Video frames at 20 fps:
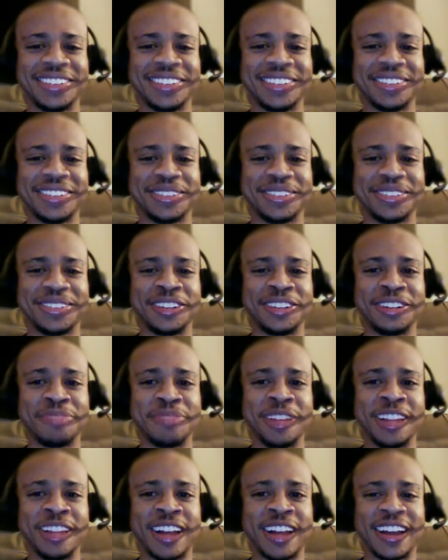Or you could
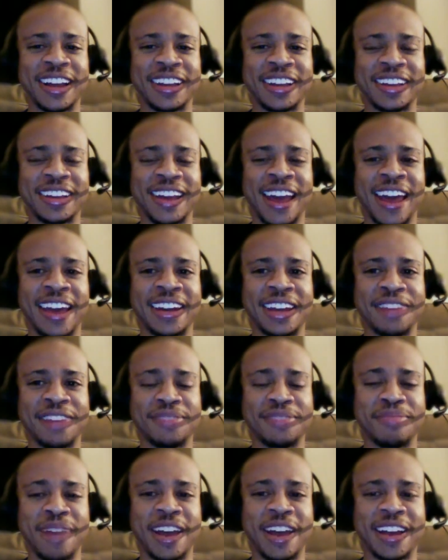be like at
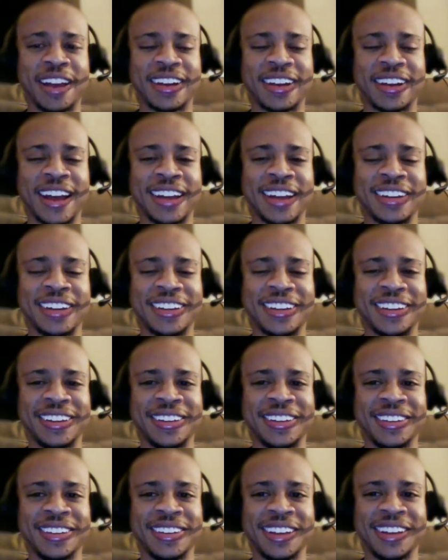
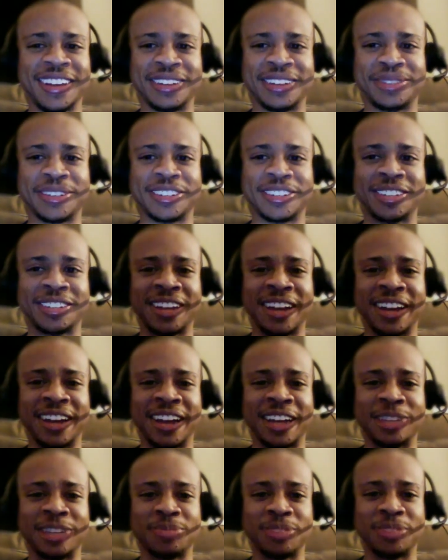DavidMac90 on Twitter today and
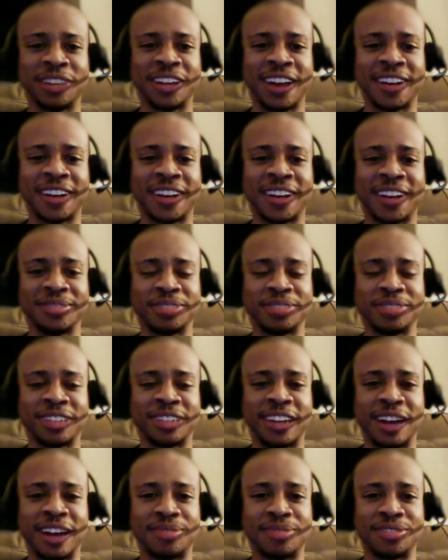ask me how come
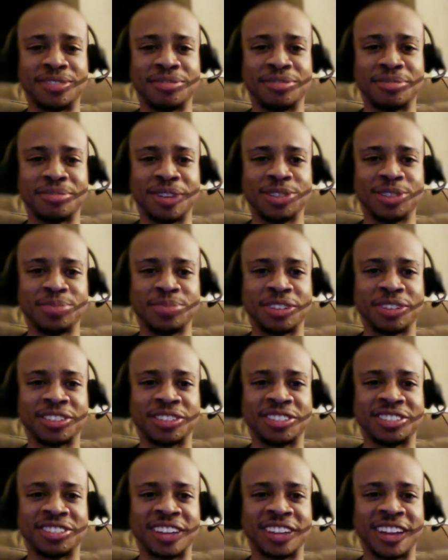Slimer from
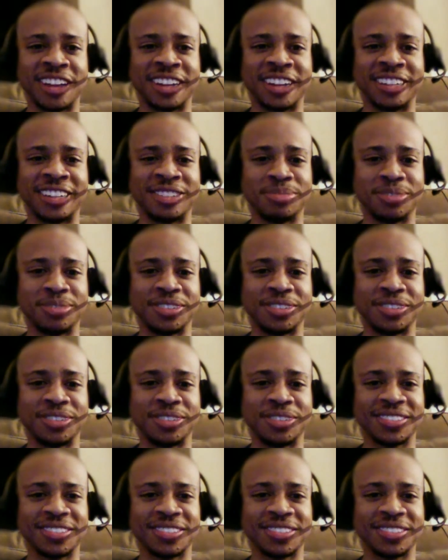Ghostbusters had his own book.